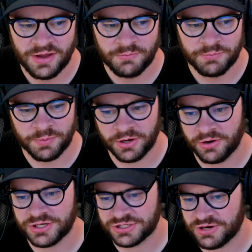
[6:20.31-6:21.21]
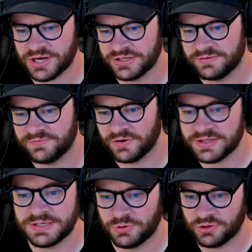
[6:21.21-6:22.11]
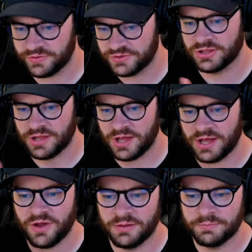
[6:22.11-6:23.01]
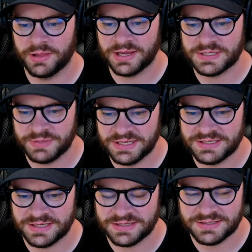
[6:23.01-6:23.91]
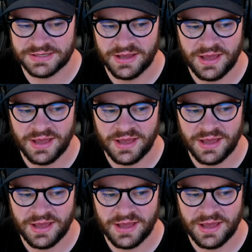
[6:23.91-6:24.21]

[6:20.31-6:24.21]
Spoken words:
But parking garages are actually fairly similar. Like there's a lot of complex pieces.